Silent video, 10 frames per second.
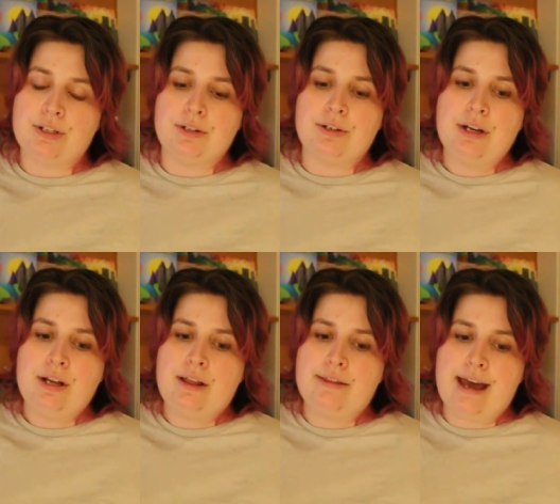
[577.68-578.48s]
you
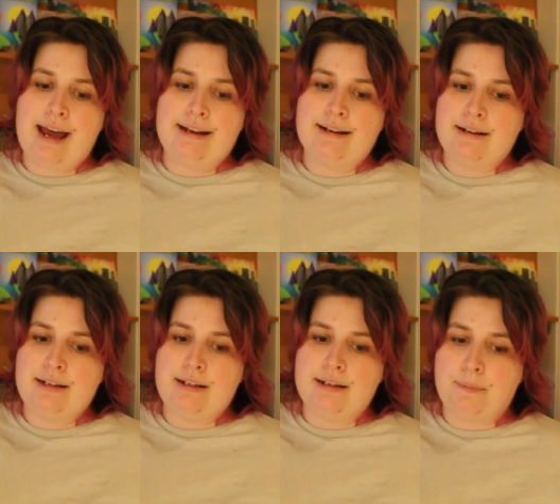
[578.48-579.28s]
that
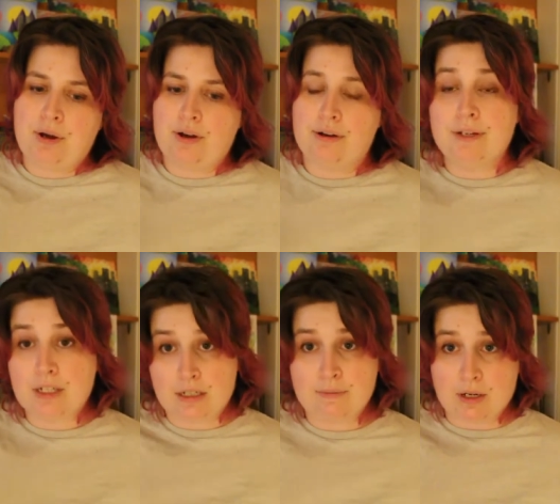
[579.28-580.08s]
your
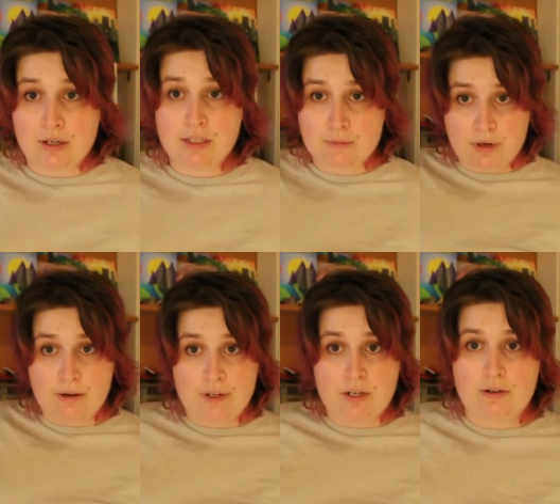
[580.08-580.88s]
perfect experience and
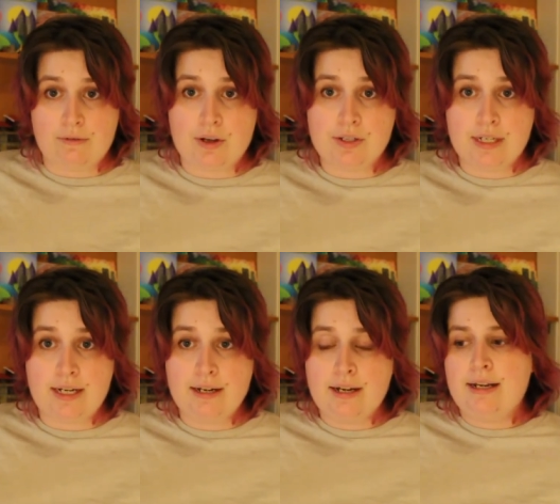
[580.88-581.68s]
perfect
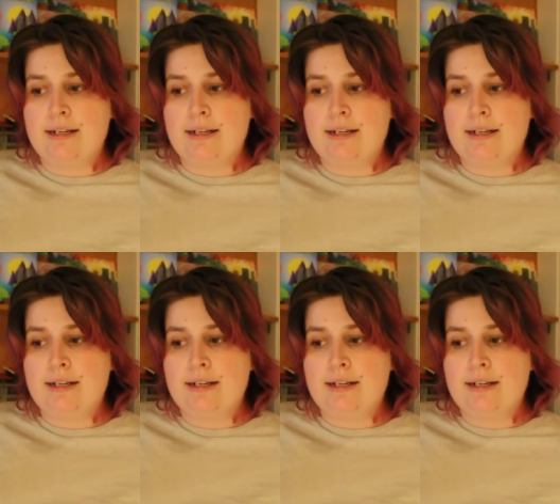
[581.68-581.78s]
university